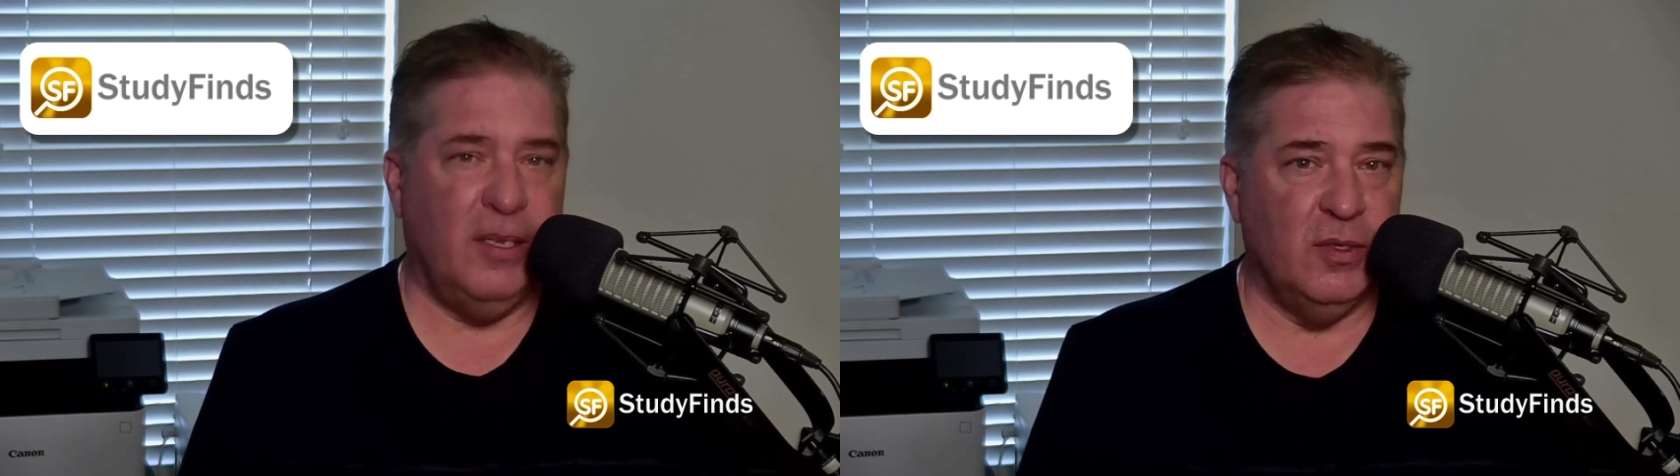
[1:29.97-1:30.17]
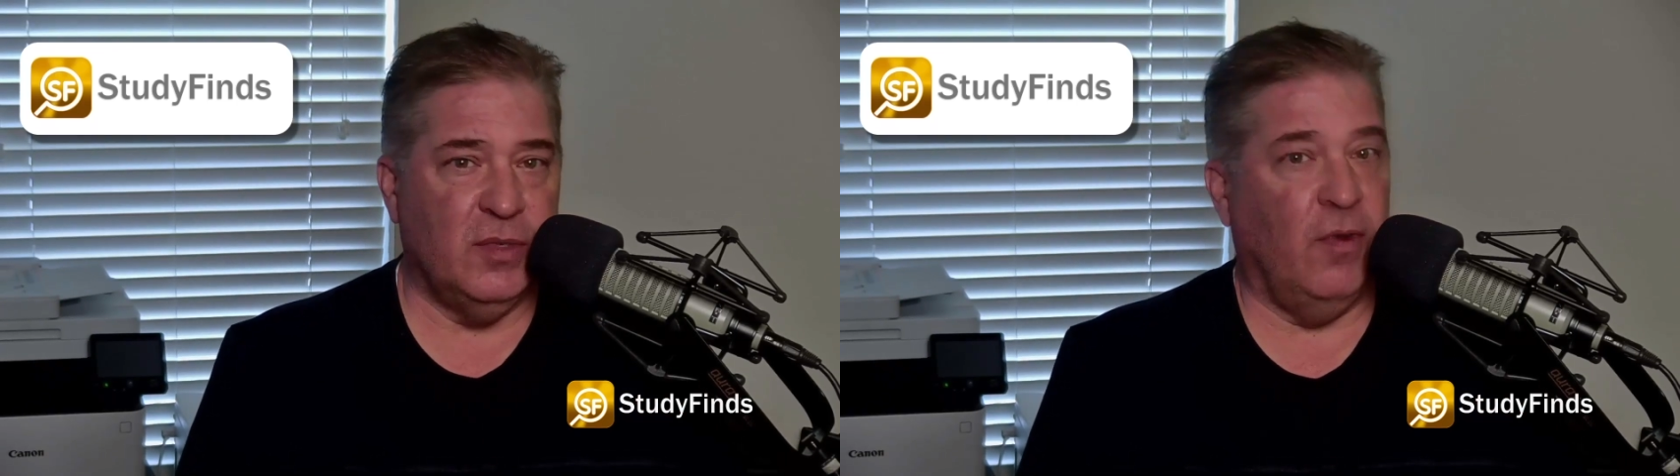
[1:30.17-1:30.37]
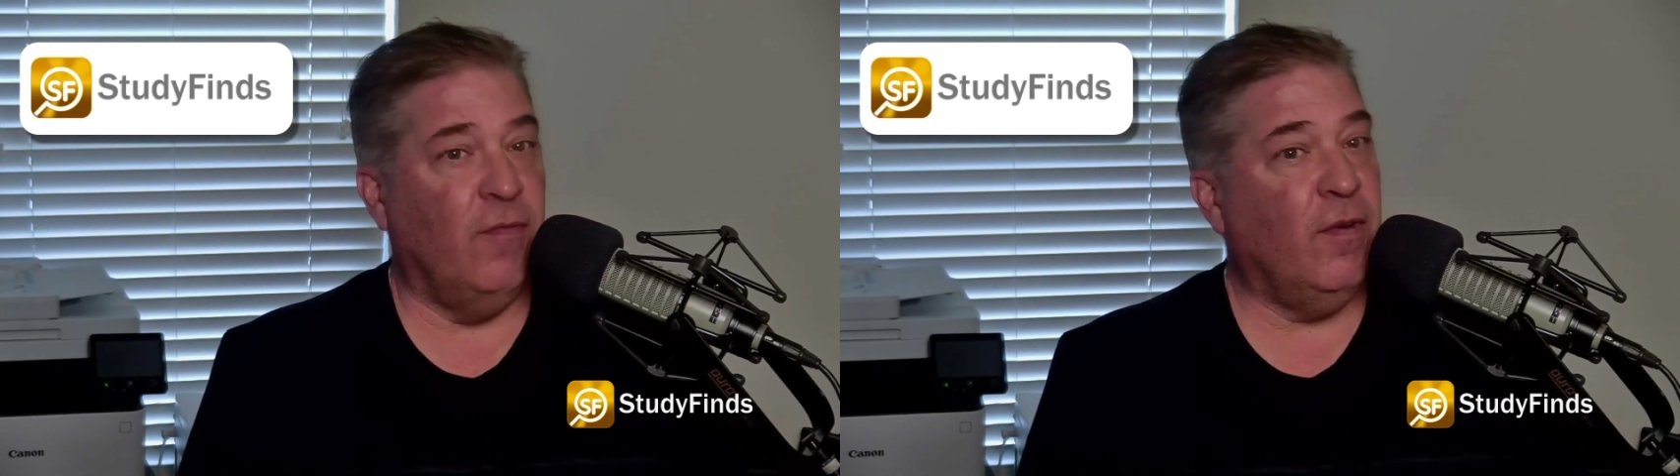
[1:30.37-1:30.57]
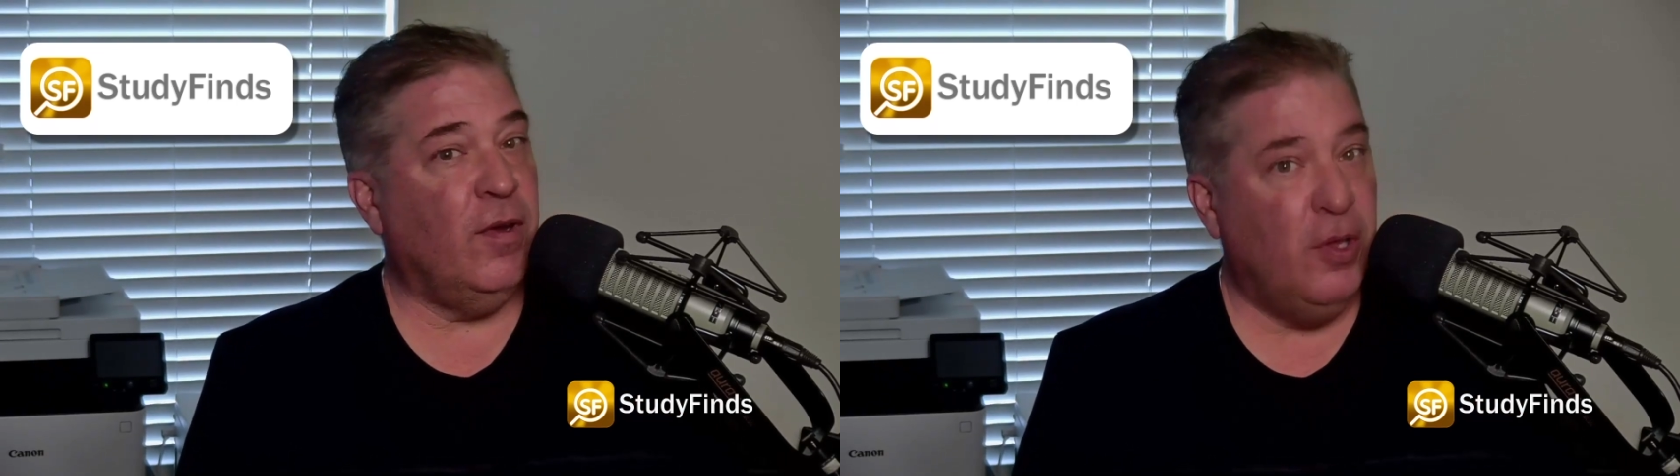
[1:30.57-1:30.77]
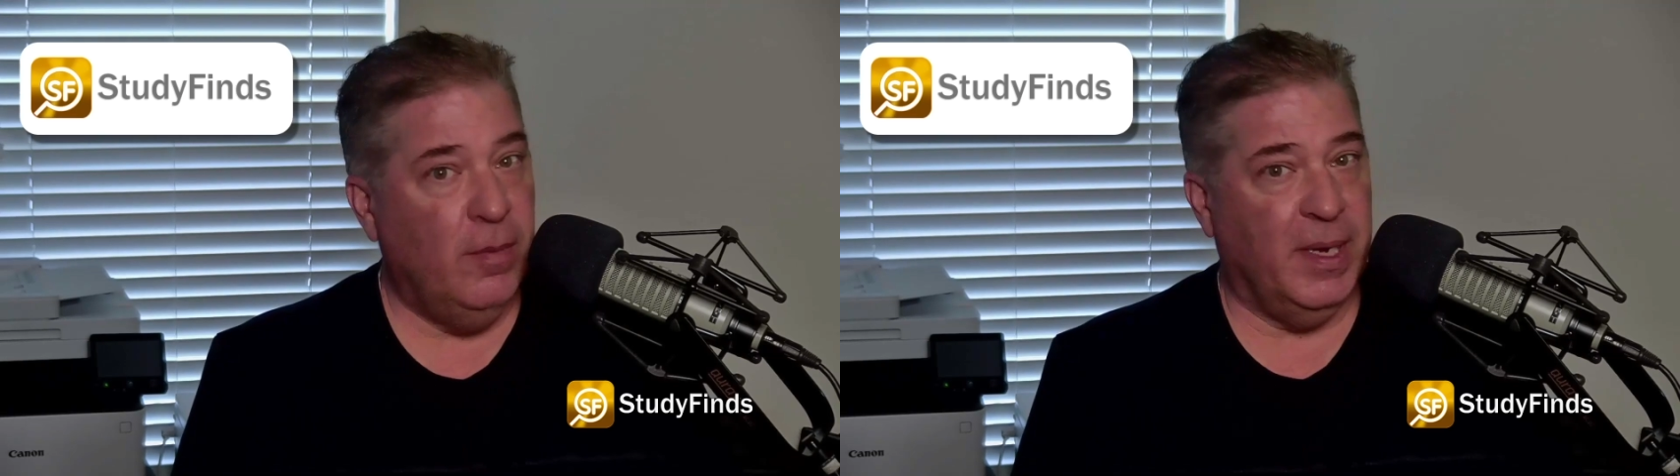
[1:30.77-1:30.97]
useful
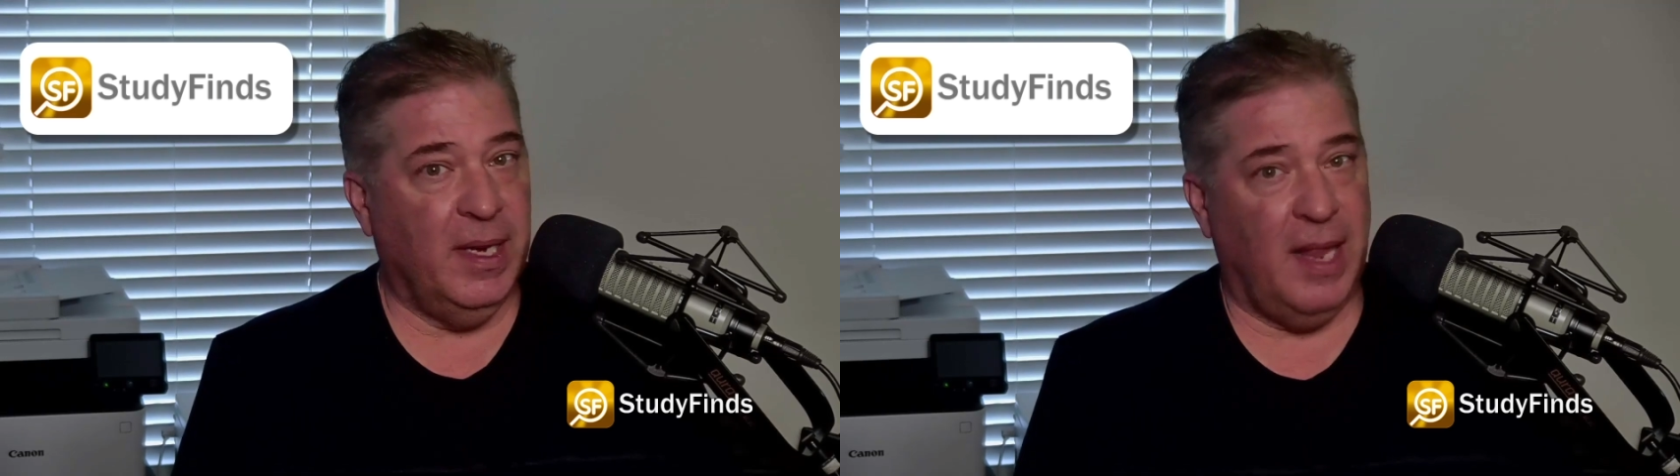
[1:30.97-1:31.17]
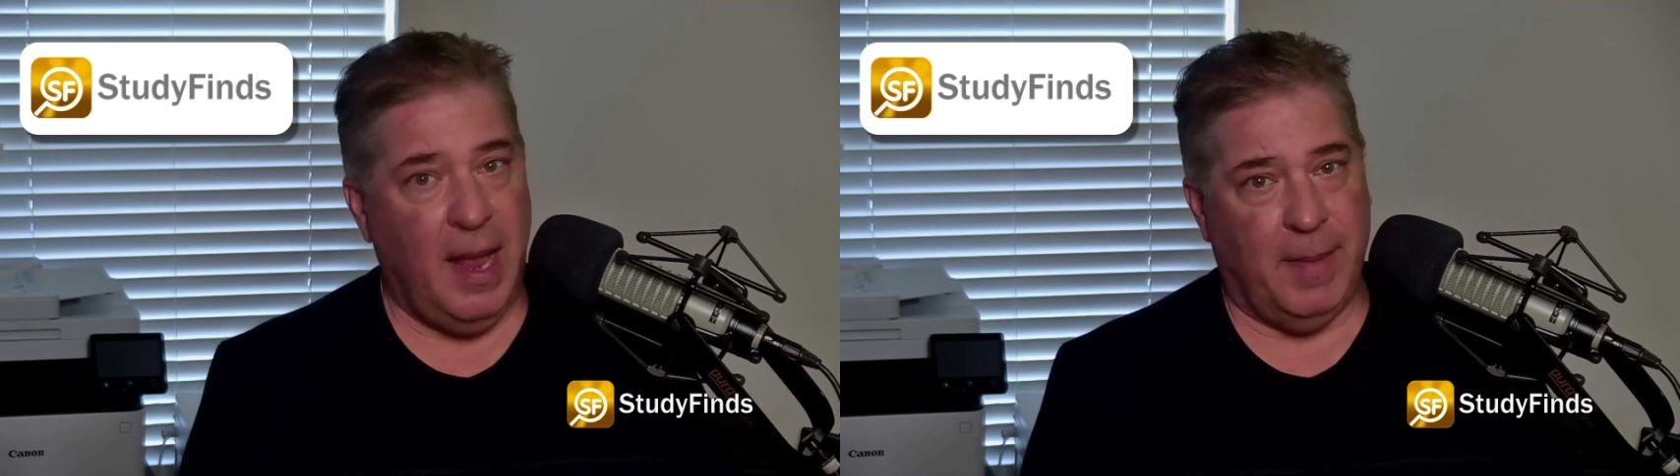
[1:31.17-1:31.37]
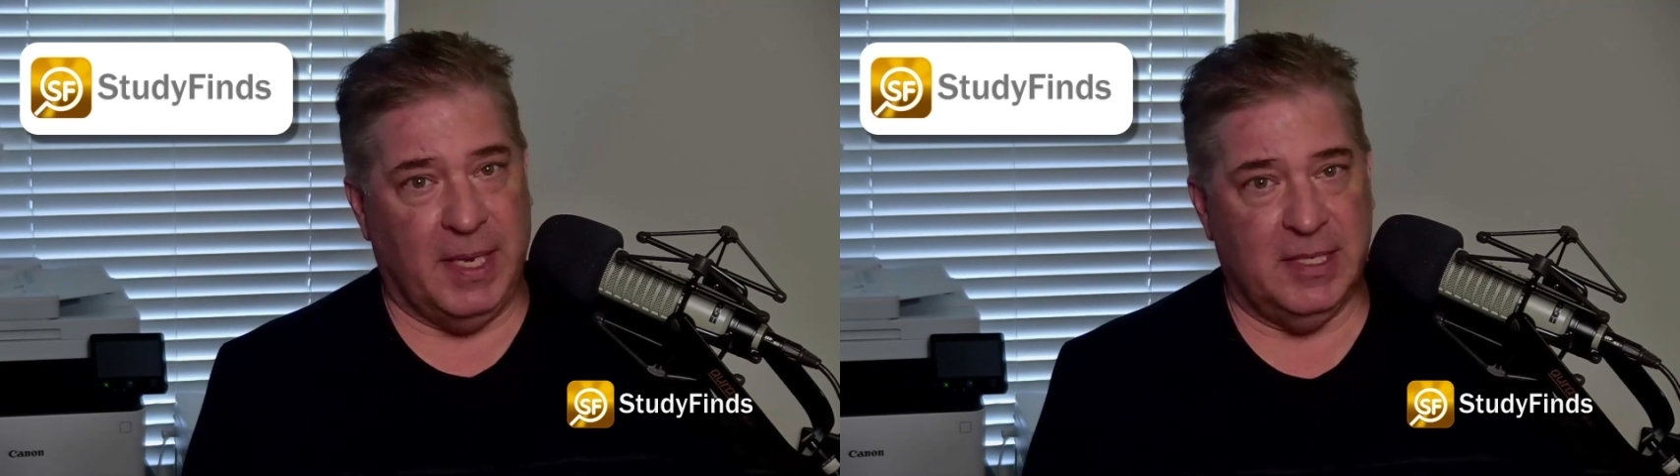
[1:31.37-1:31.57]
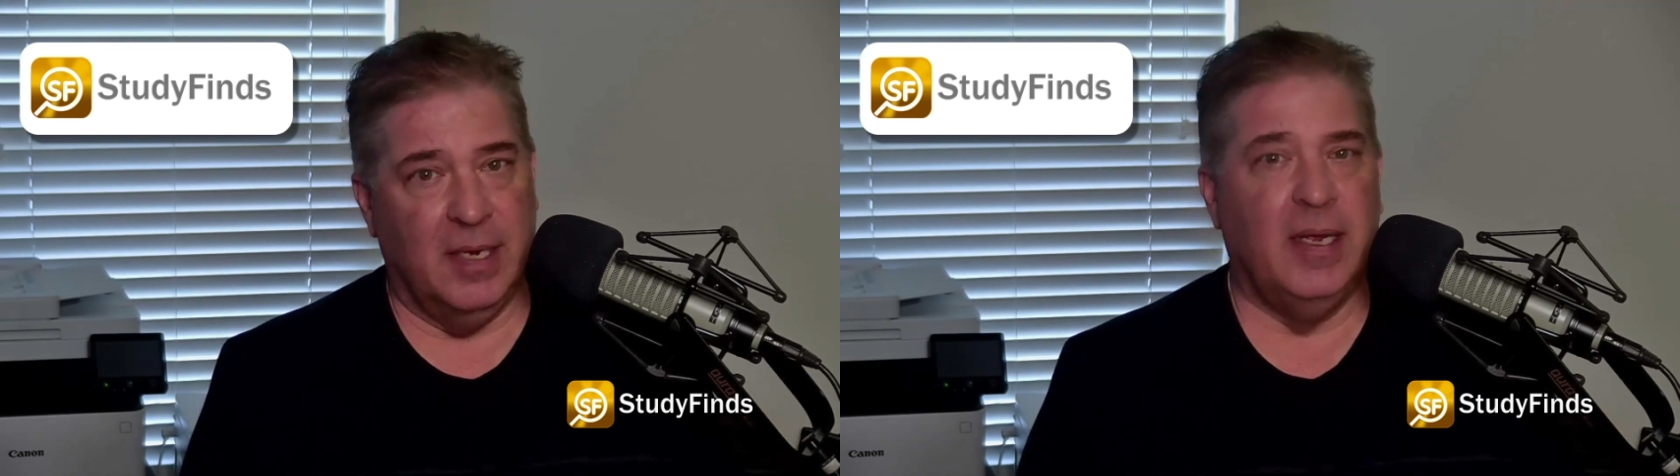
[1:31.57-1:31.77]
for humid climates.